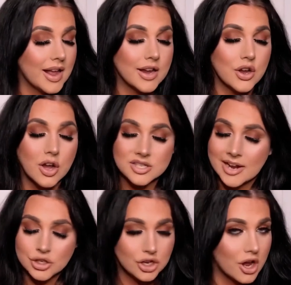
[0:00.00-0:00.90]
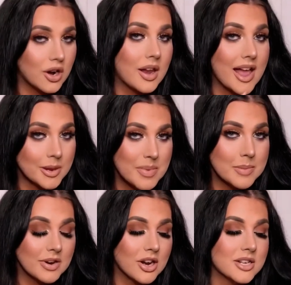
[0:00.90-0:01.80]
and not take too long like
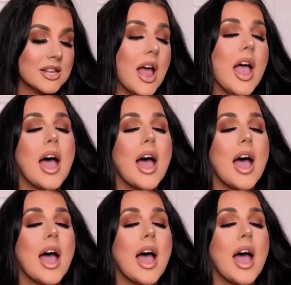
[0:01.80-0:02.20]
me, because